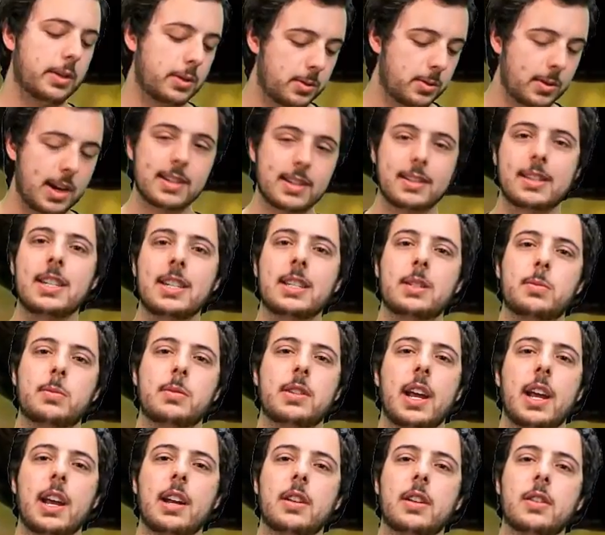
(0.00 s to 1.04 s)
going to dress these
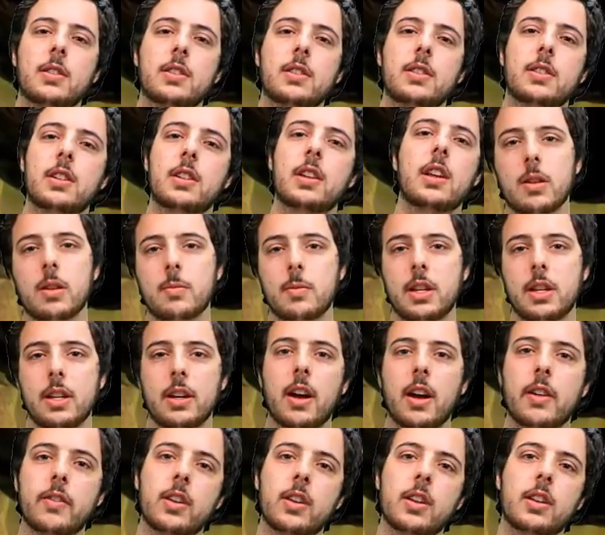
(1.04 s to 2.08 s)
potatoes, throw them in
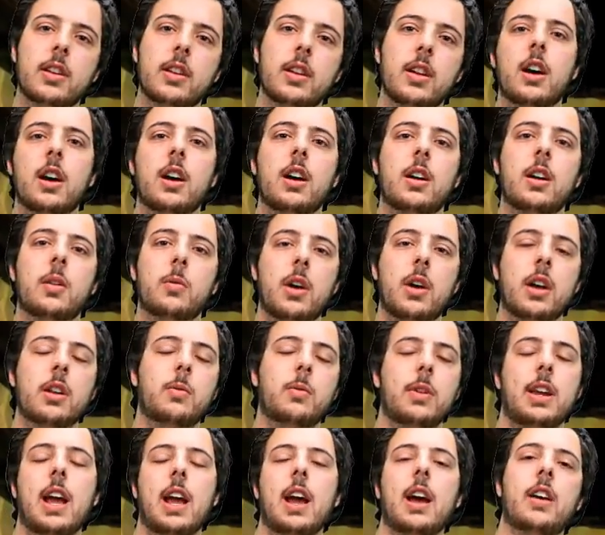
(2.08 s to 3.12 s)
the oven
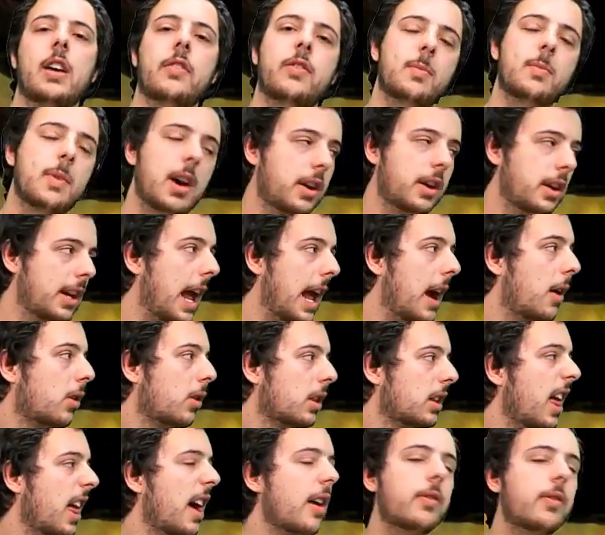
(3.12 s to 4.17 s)
when we have about an
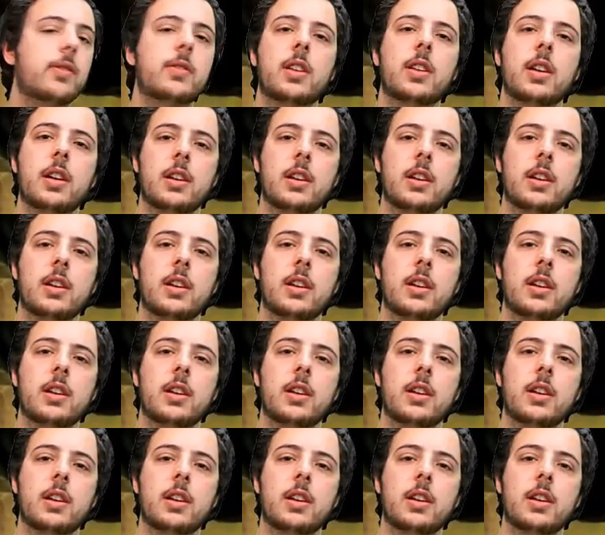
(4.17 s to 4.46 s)
hour left